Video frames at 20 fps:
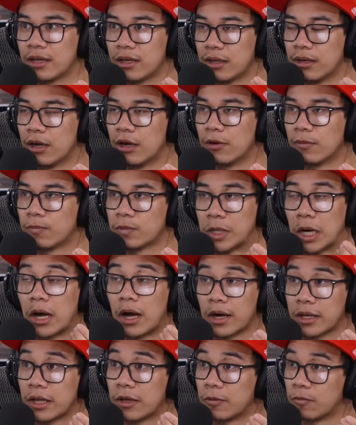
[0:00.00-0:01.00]
you know,
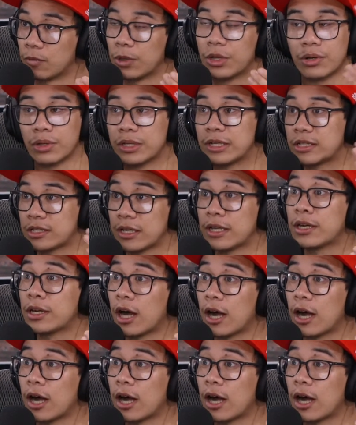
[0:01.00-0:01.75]
talking, literally just in